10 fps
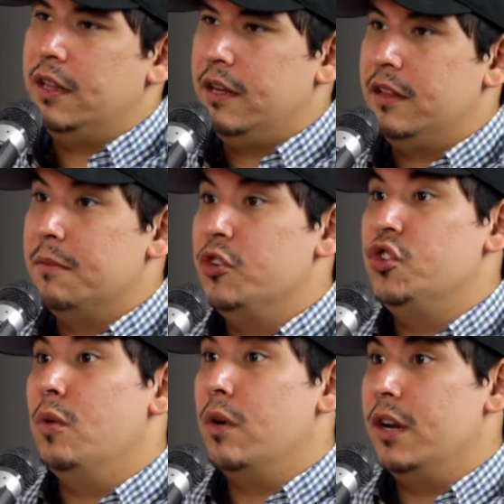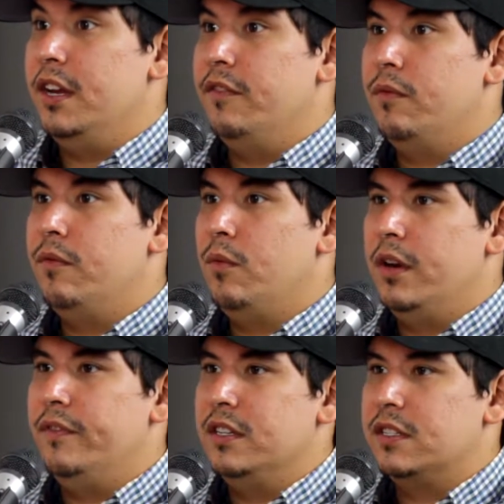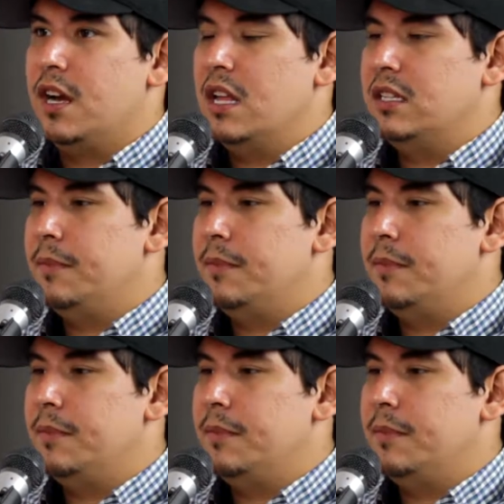I think, the majority of one of his concept albums.